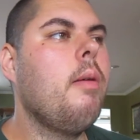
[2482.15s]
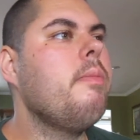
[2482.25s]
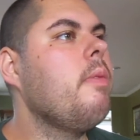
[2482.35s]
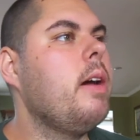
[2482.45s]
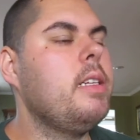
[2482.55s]

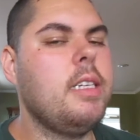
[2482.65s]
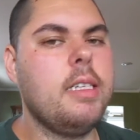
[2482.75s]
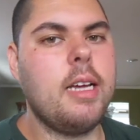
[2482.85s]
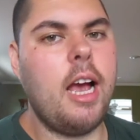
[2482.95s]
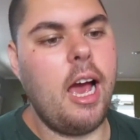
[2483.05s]
but since
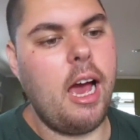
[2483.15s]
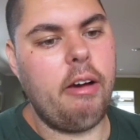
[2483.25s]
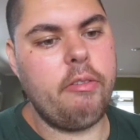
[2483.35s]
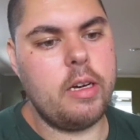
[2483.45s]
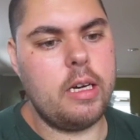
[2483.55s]
I
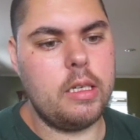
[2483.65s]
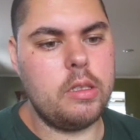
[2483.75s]
have a